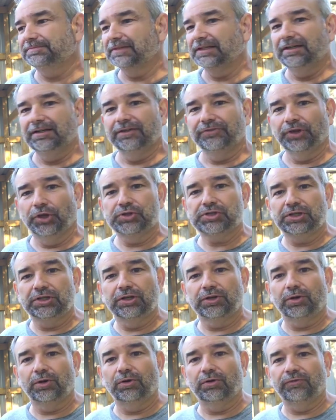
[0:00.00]
those
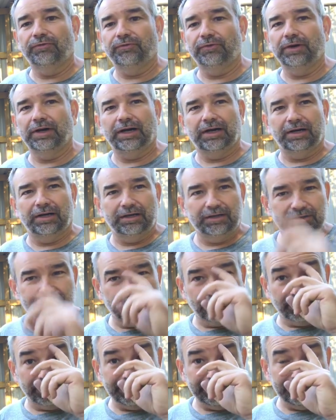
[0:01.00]
little
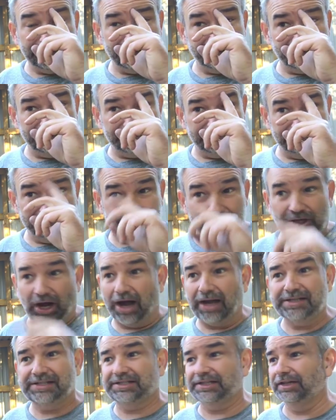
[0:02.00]
green
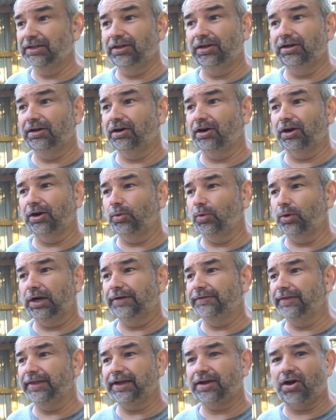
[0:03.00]
Godzilla or
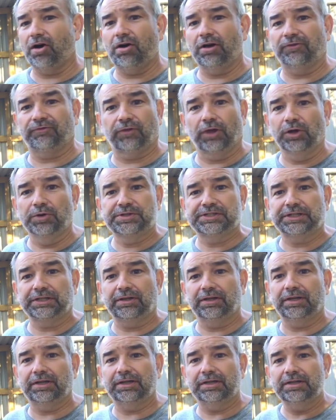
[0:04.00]
whatever they call it,
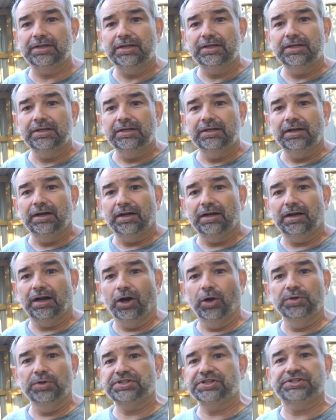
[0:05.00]
Flowzilla
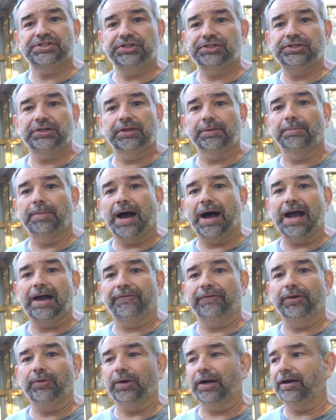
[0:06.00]
hoses that you can buy
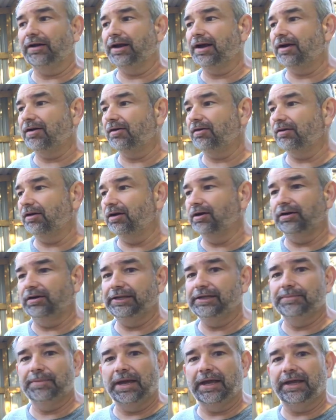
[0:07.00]
everywhere now,
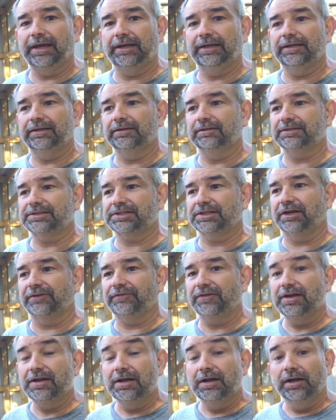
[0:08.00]
eBay and stuff.
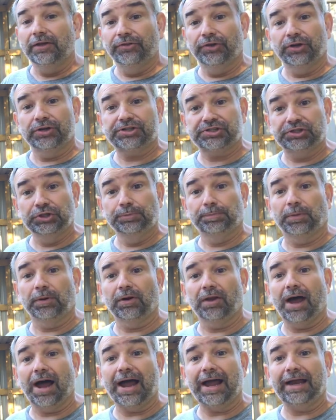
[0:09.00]
They're super
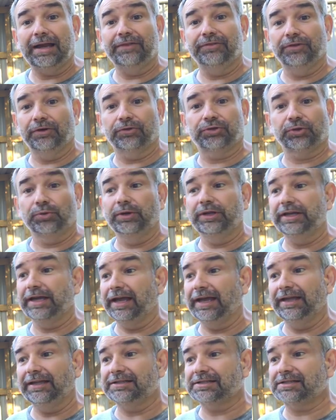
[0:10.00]
light, they're
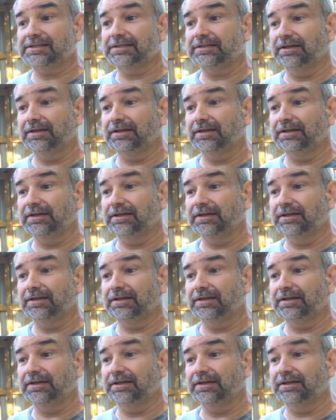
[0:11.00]
3/8